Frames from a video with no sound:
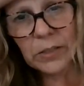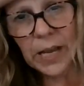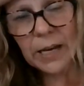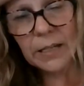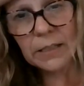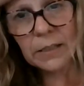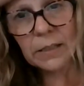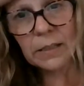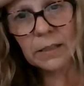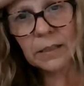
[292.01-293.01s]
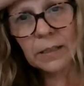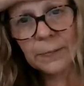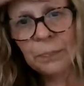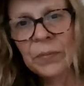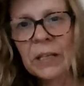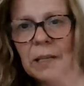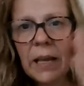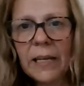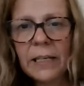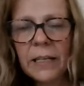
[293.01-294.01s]
tense,
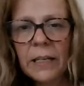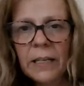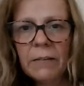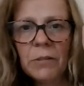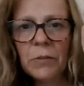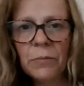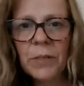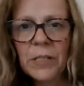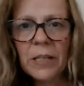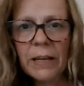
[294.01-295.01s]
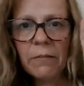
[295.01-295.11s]
like it was almost like